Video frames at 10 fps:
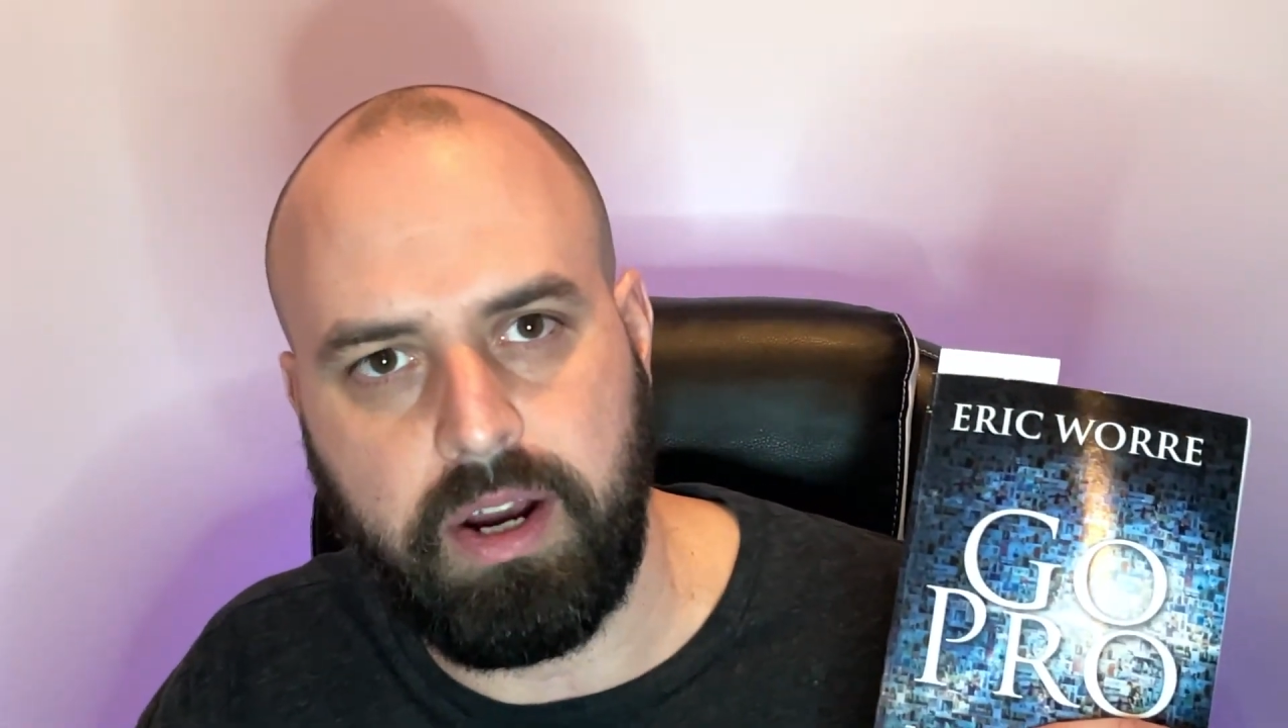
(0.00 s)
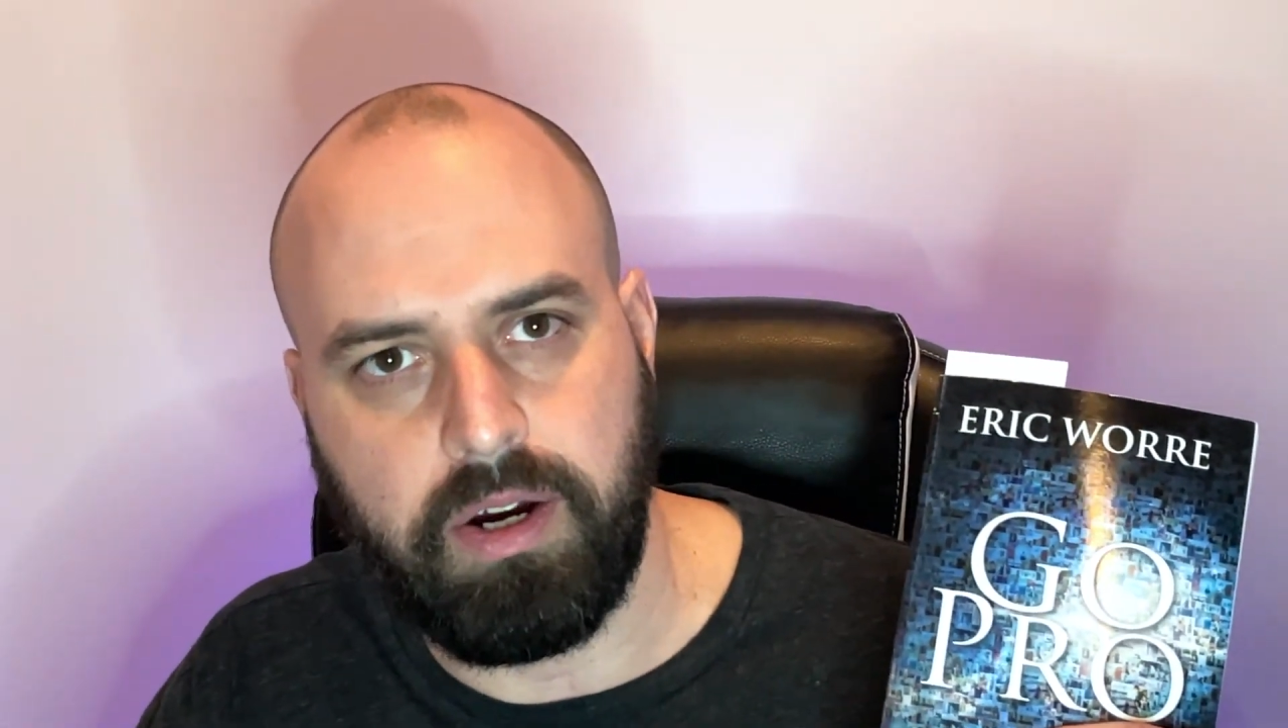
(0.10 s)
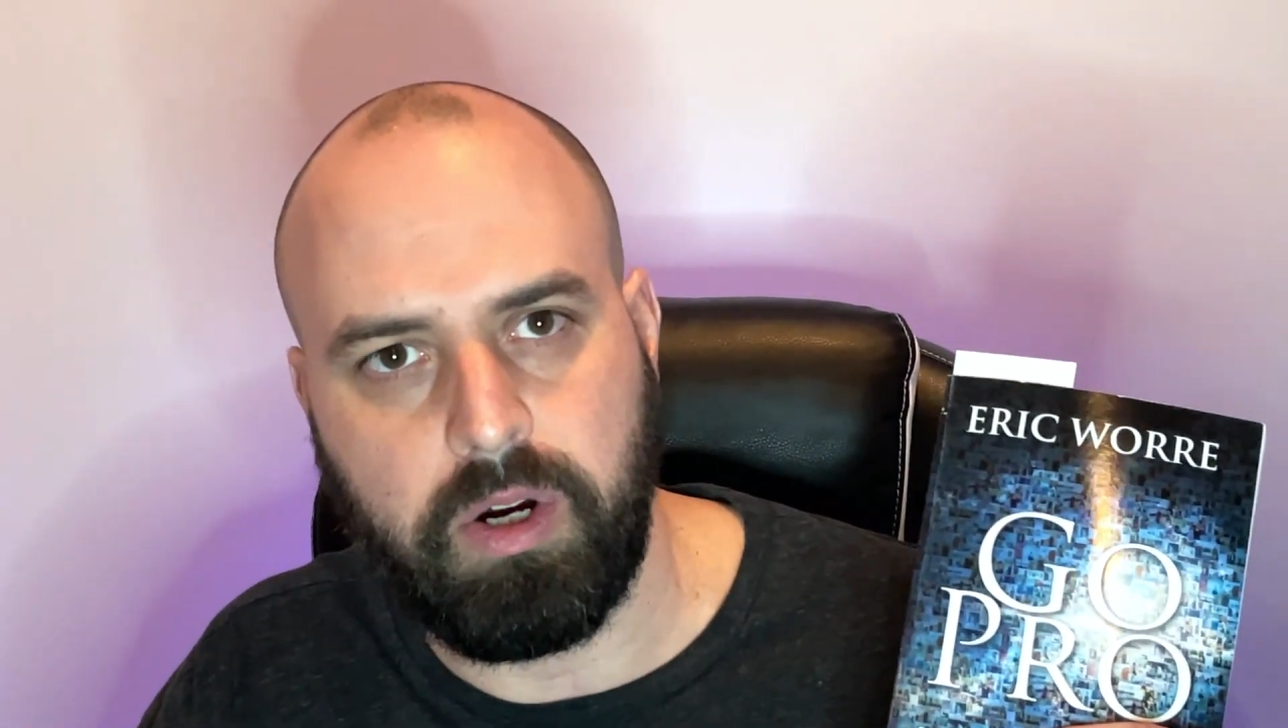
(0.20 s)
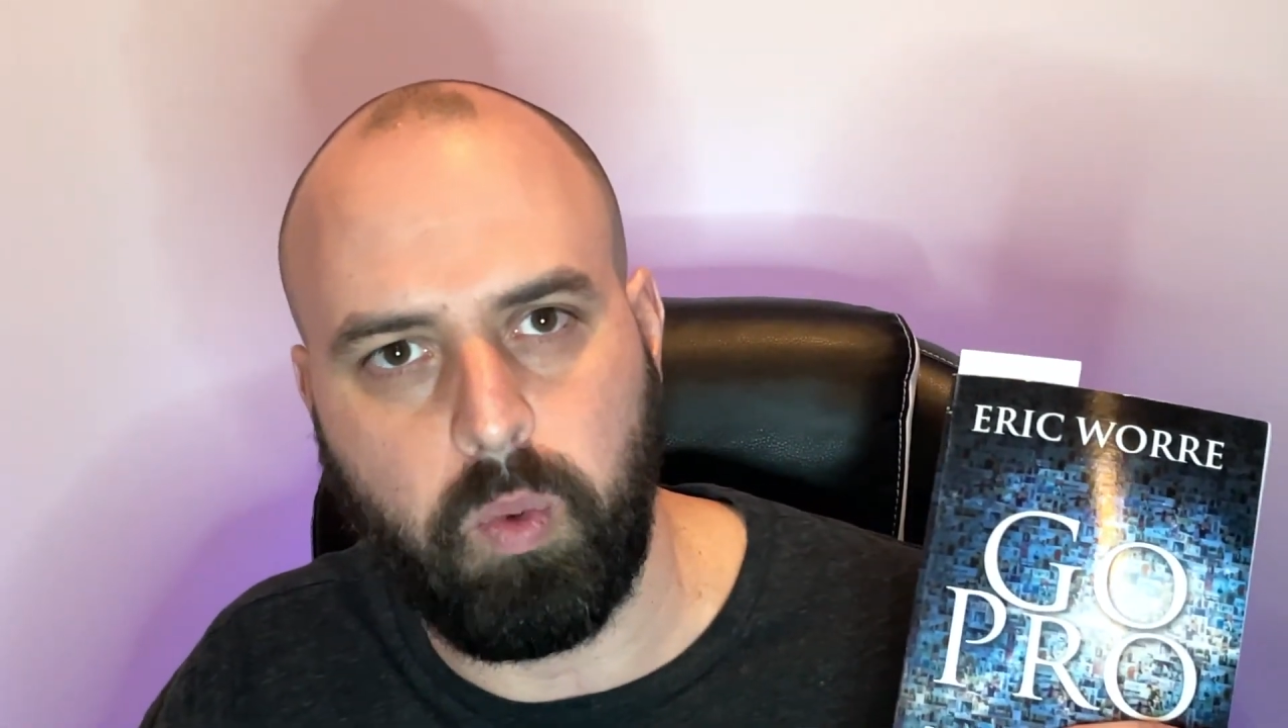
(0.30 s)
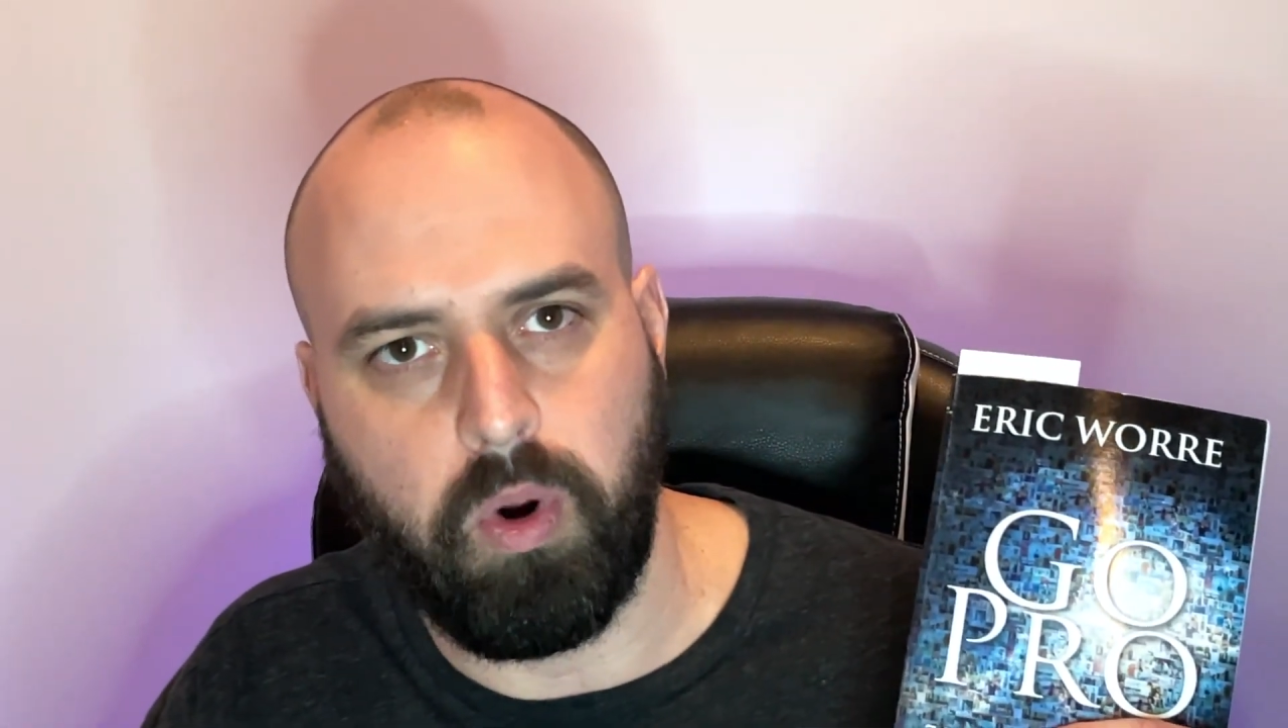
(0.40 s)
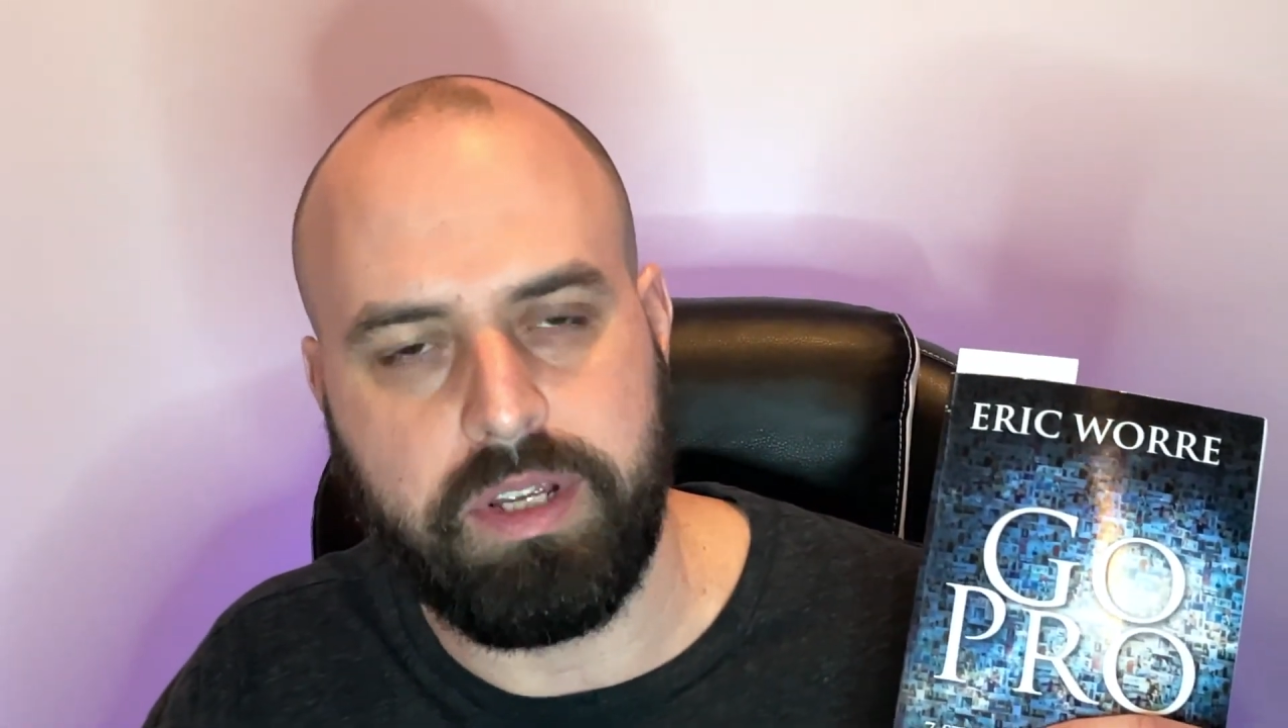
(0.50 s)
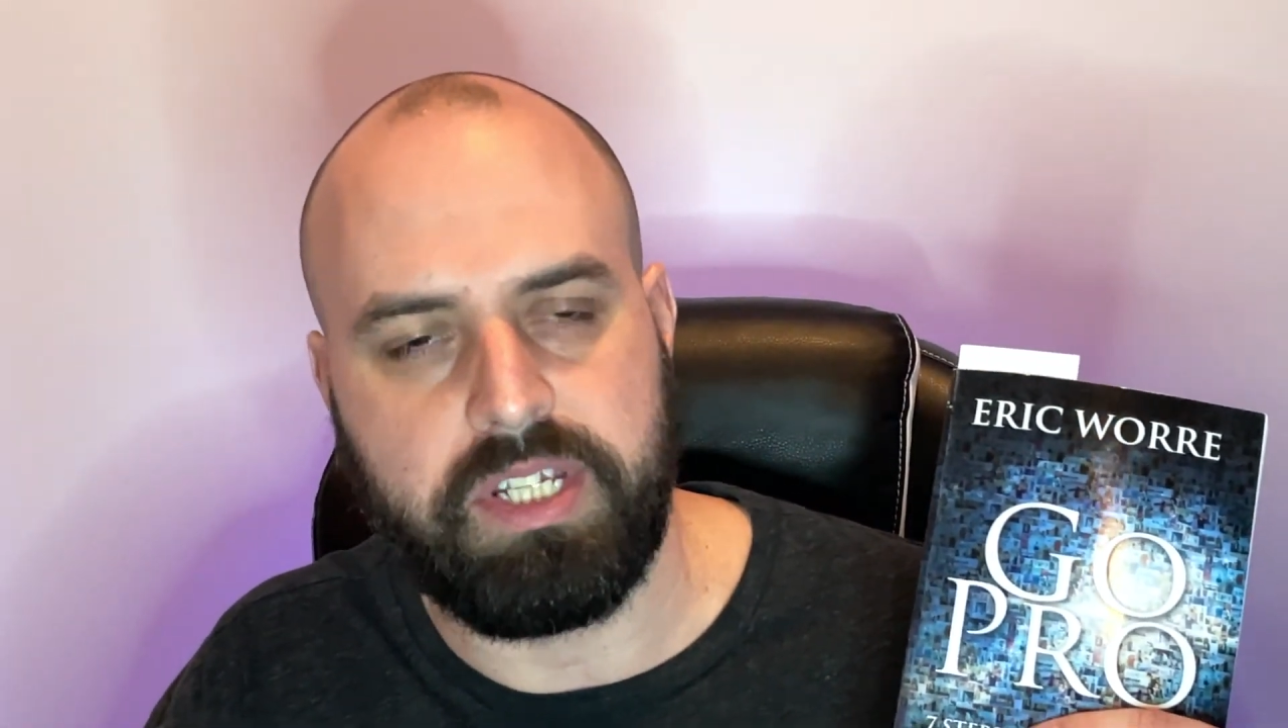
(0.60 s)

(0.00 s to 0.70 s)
Eric Worre's